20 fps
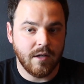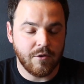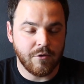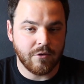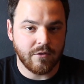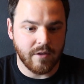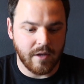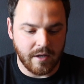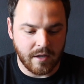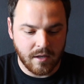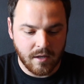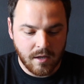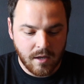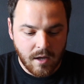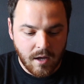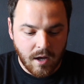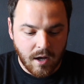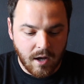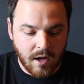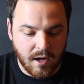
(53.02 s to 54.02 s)
interesting.
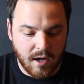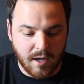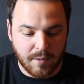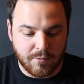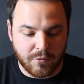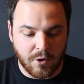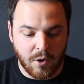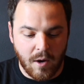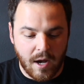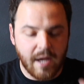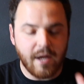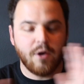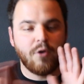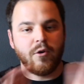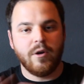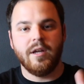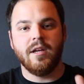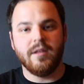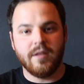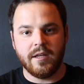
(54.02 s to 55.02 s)
So I
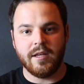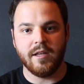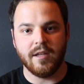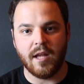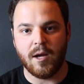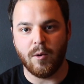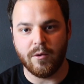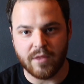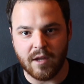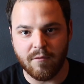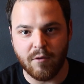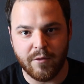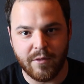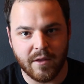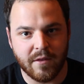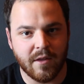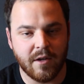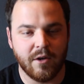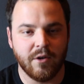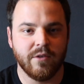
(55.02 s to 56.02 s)
agree, Eli, with
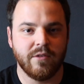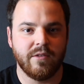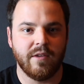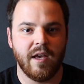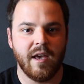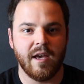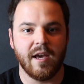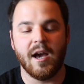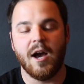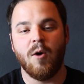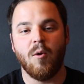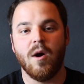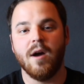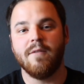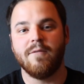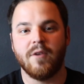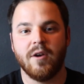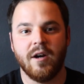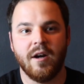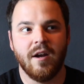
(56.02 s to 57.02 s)
everything that you're saying.
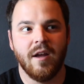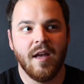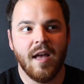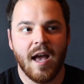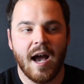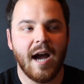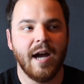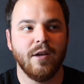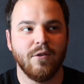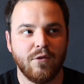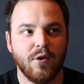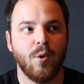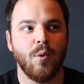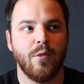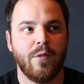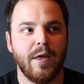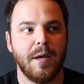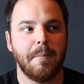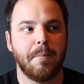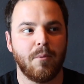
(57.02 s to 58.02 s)
However, I
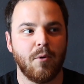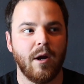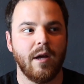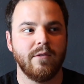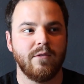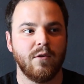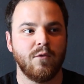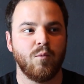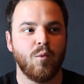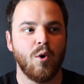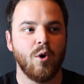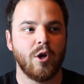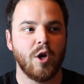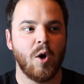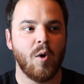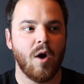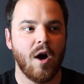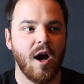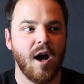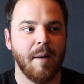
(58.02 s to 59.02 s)
don't think prices will
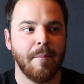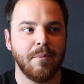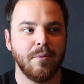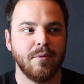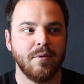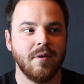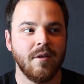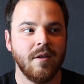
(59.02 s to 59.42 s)
go up,